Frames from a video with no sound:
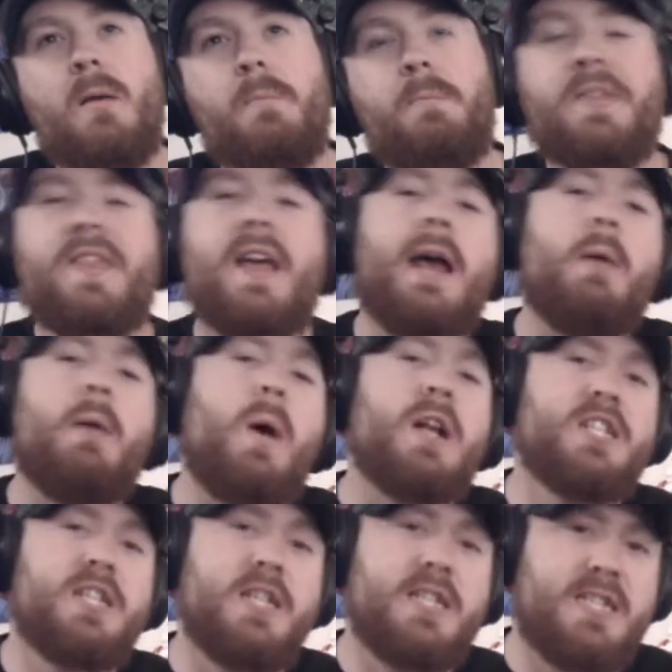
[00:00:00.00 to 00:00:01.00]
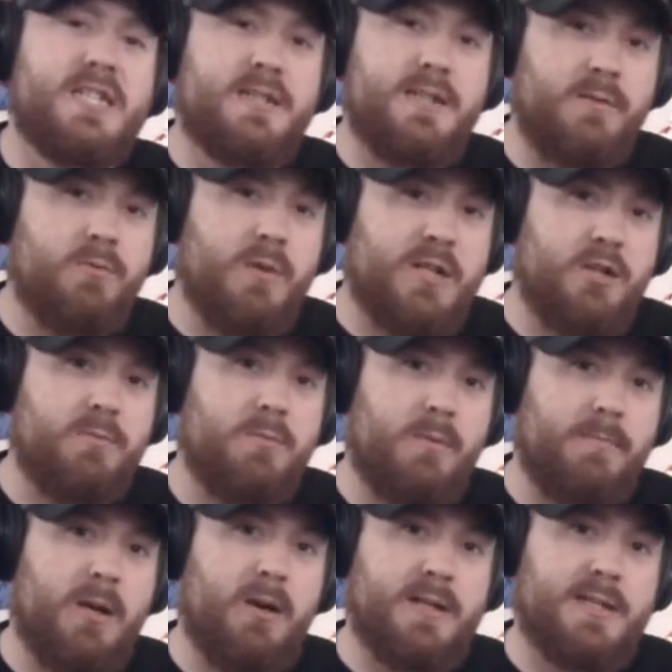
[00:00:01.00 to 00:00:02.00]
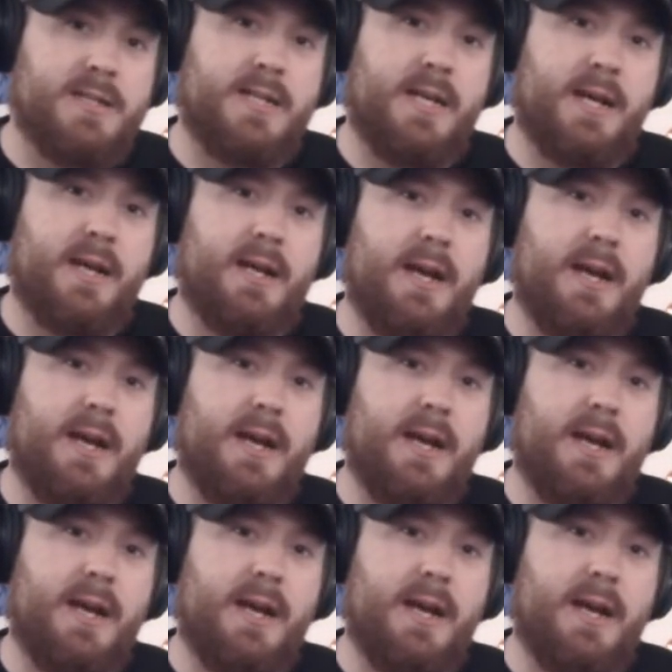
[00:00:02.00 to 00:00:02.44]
But then I watched the Richard Ramirez thing,